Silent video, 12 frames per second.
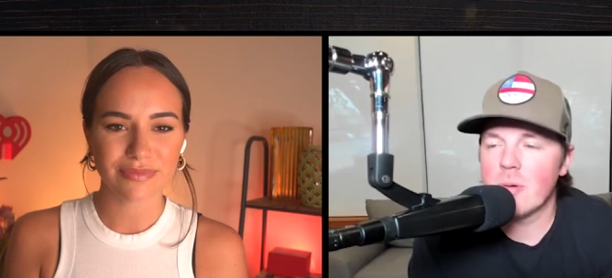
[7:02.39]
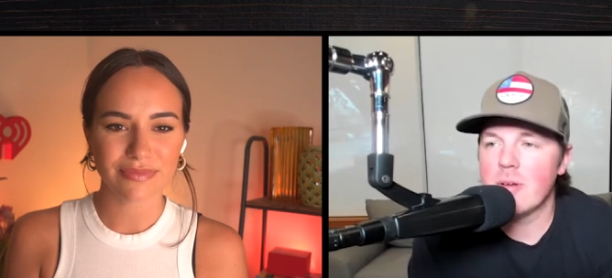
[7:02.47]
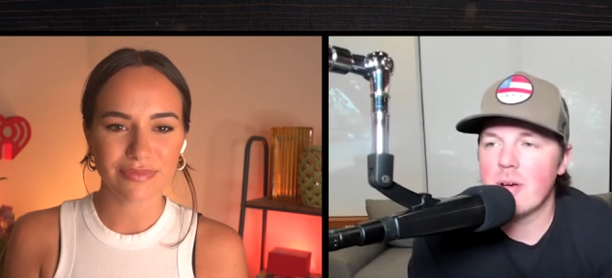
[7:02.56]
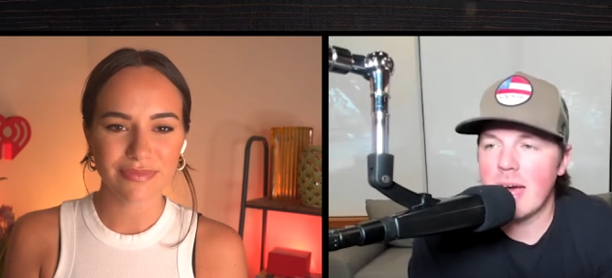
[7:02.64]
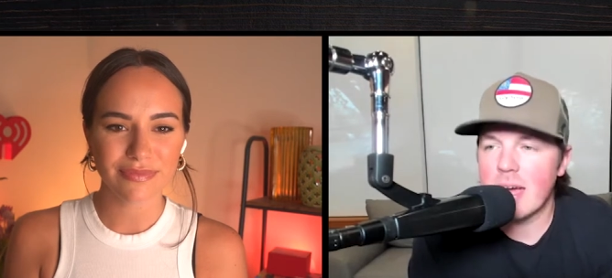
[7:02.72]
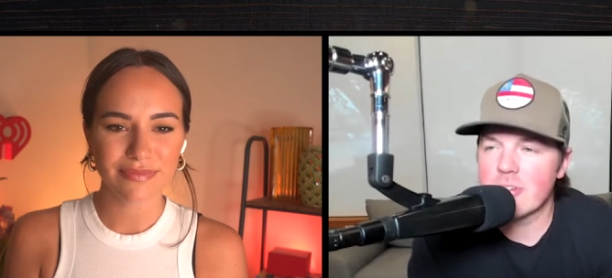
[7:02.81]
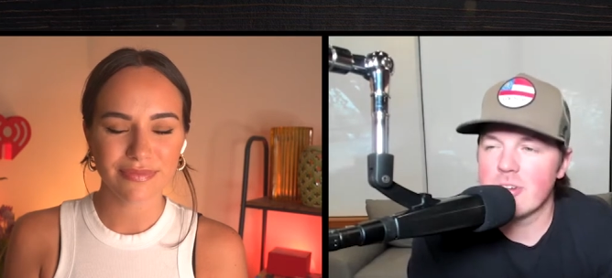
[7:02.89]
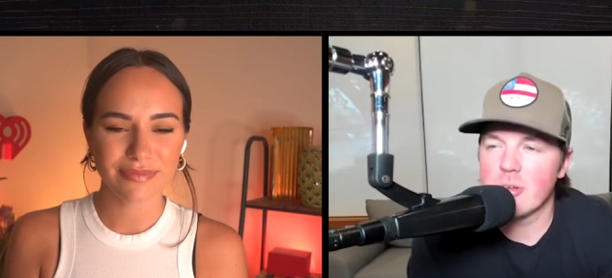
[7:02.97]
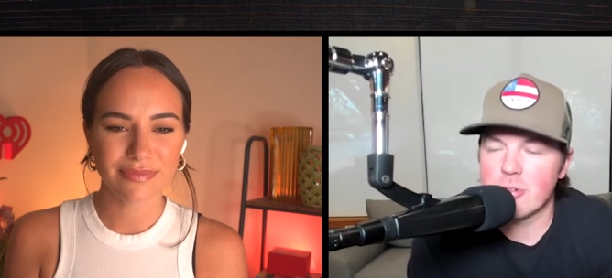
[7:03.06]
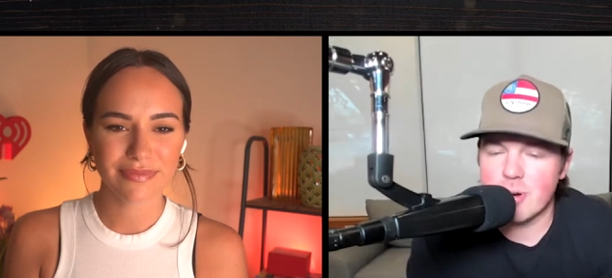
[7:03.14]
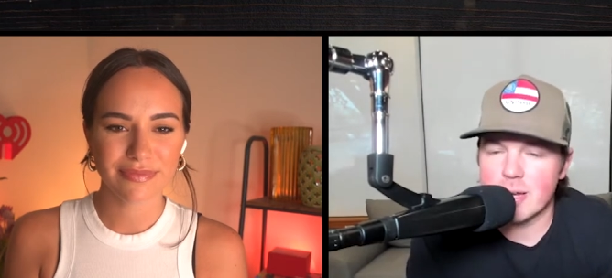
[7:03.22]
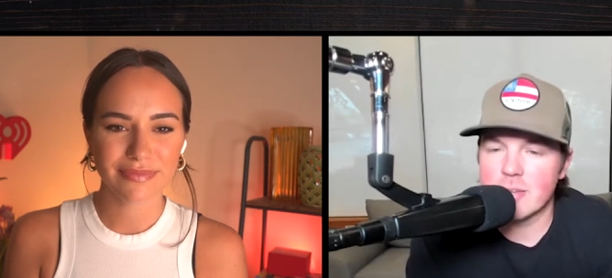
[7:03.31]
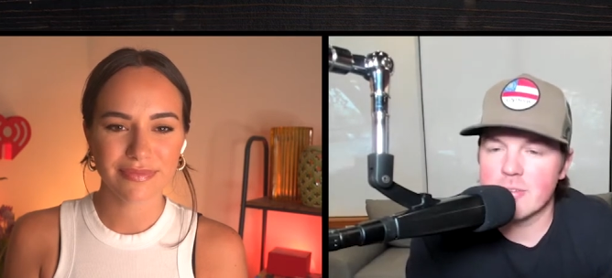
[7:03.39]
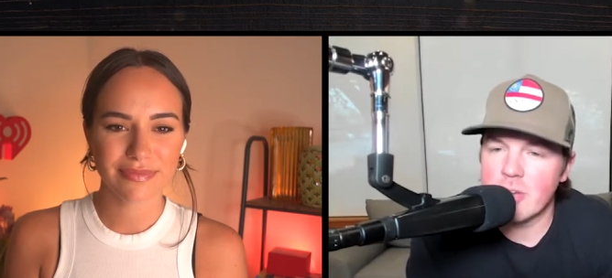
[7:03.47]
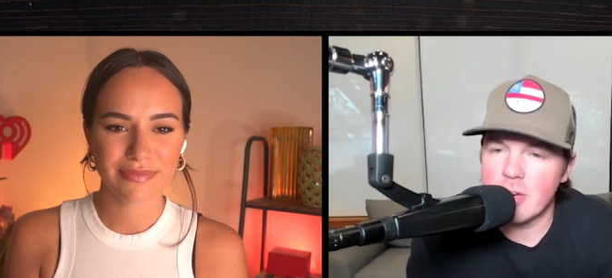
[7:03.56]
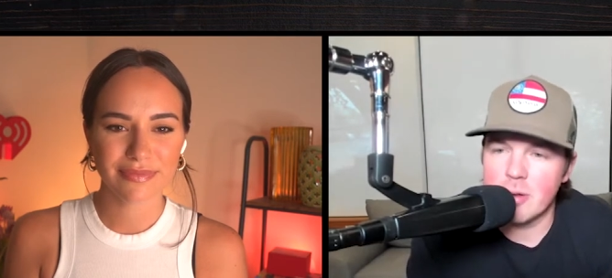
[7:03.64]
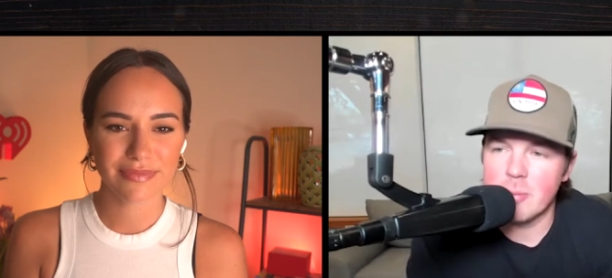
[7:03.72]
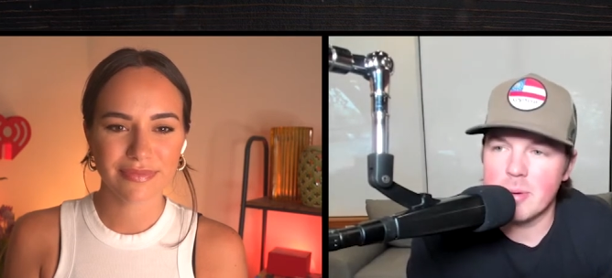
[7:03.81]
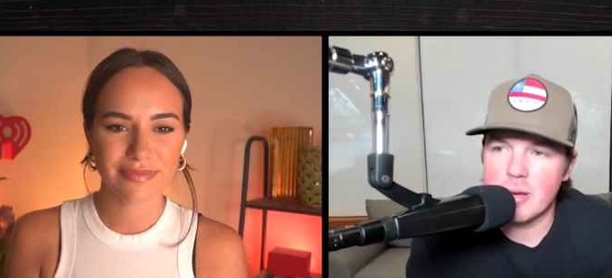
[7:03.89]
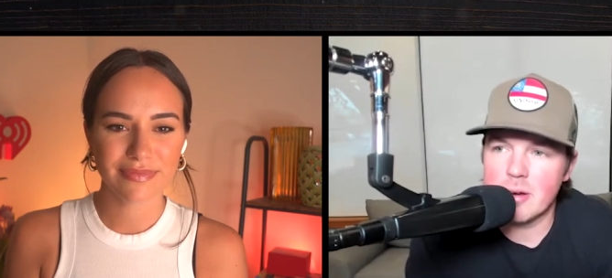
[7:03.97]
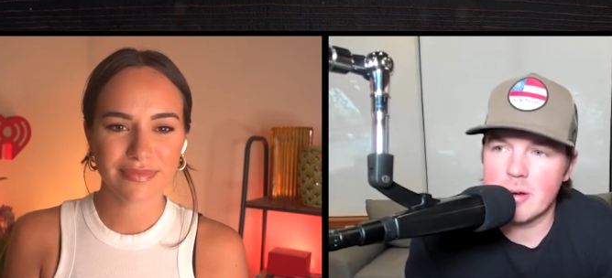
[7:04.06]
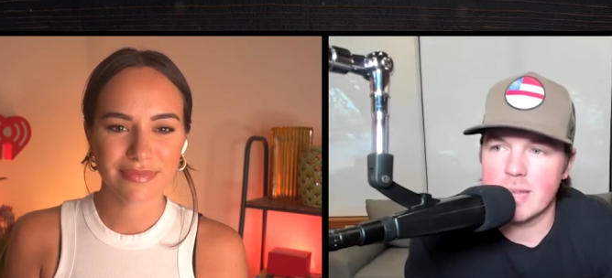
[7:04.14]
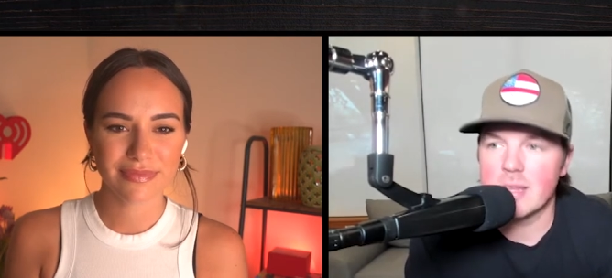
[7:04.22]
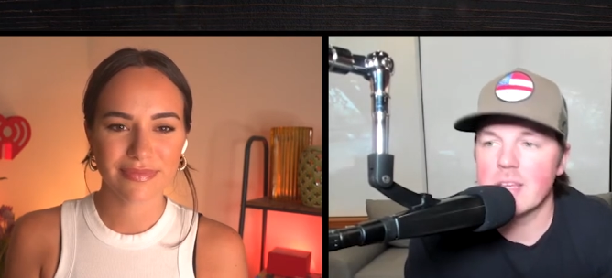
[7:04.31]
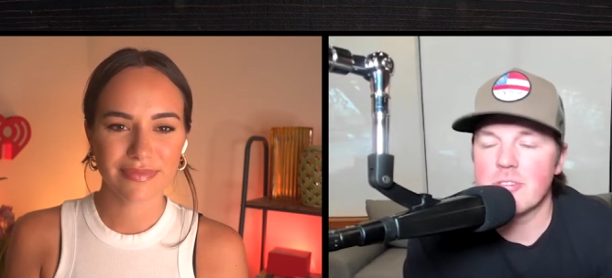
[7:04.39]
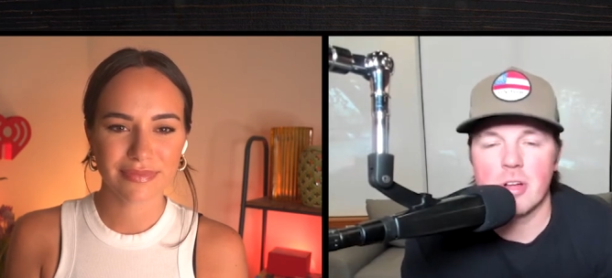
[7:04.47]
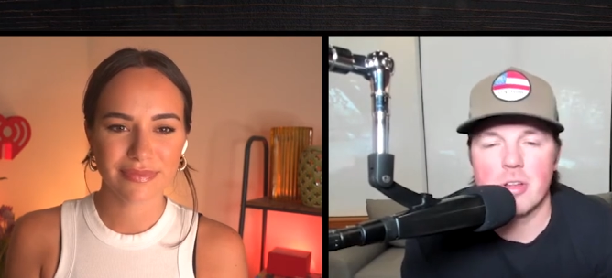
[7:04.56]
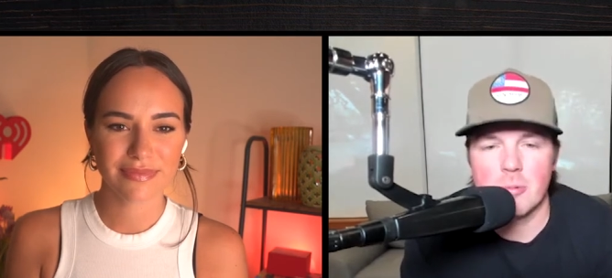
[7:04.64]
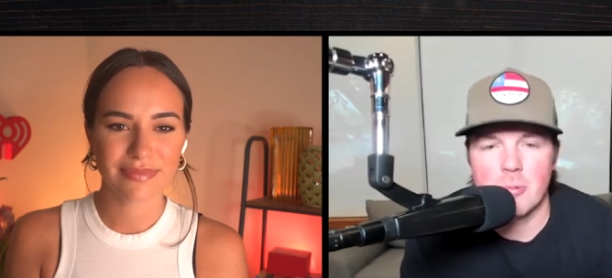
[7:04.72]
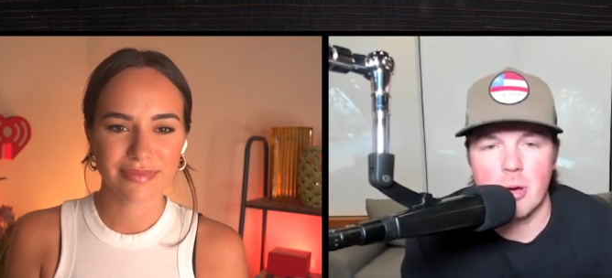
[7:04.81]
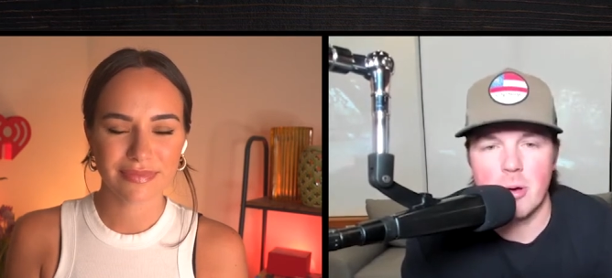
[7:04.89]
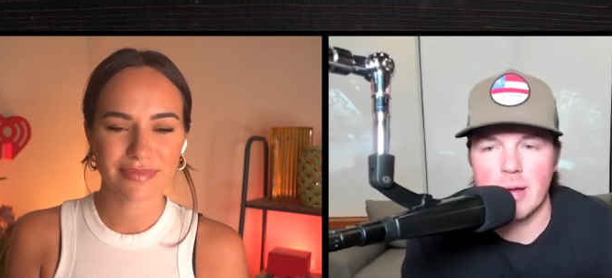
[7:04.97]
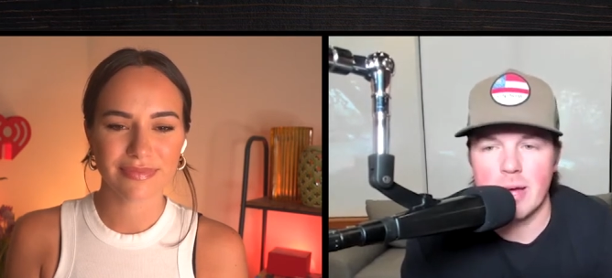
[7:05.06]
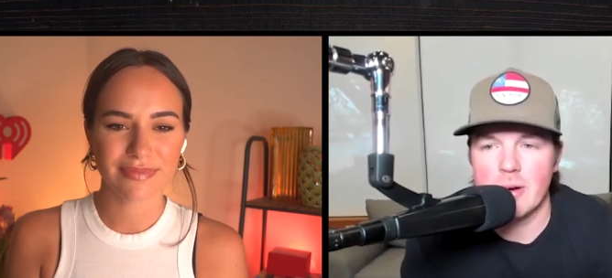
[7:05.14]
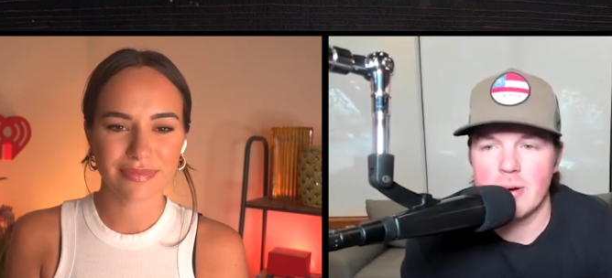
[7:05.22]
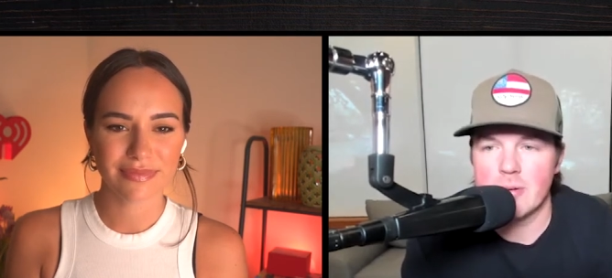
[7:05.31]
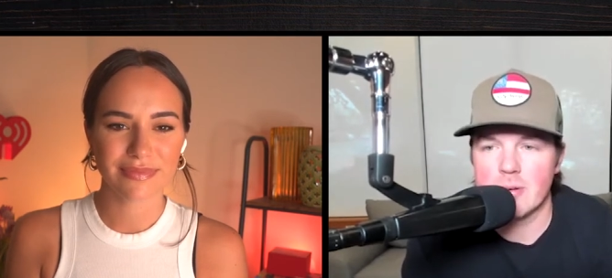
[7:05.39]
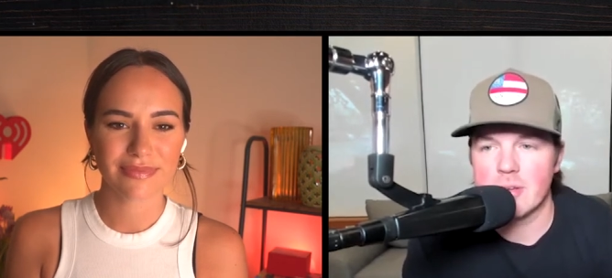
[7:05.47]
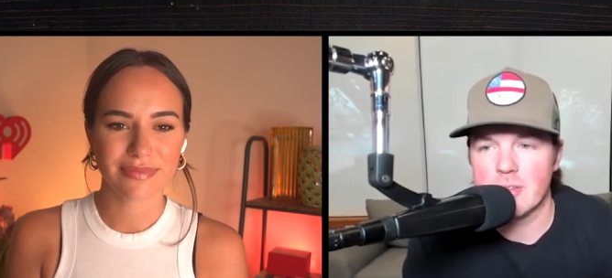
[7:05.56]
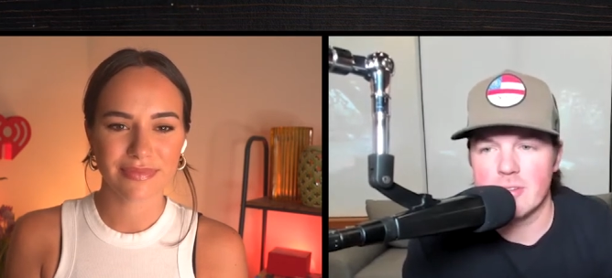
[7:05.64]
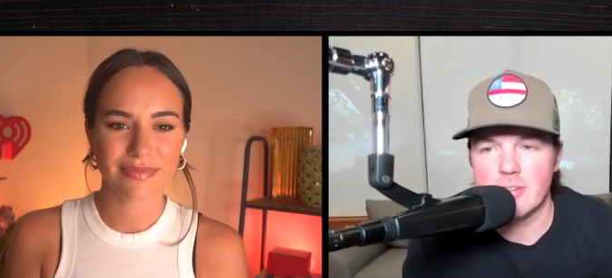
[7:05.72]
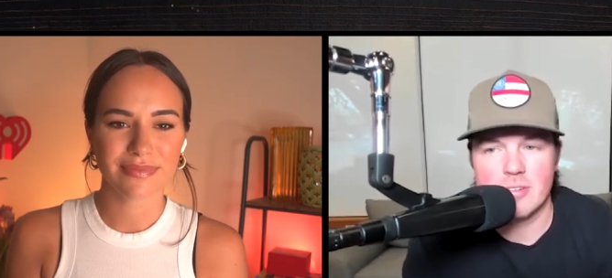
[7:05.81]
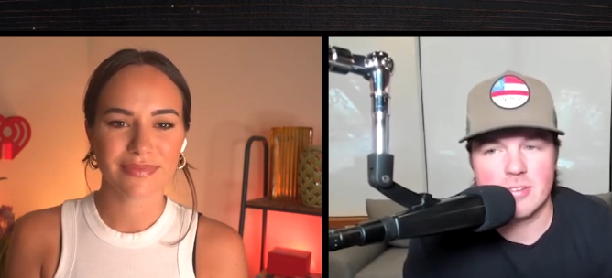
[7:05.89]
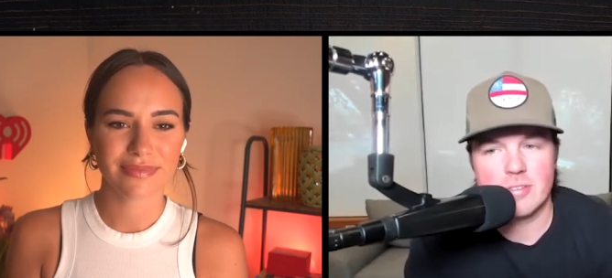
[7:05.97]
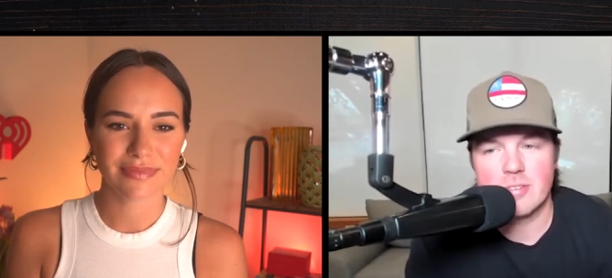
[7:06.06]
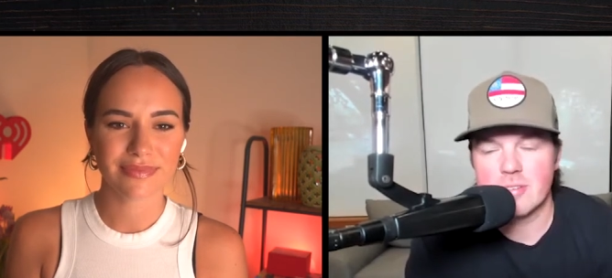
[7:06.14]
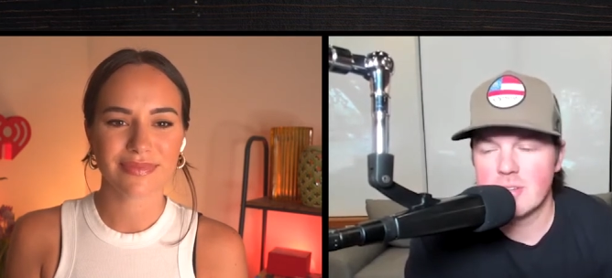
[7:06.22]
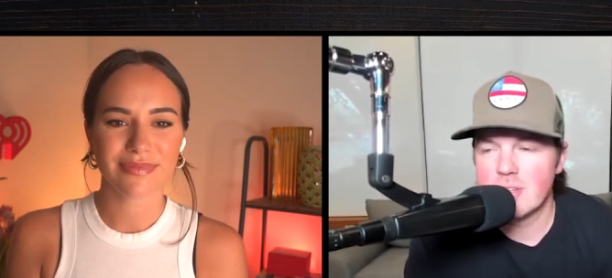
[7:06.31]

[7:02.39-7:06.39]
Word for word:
Speaker 1: actually don't drink a ton of beer. At least on the road, I don't, because it just...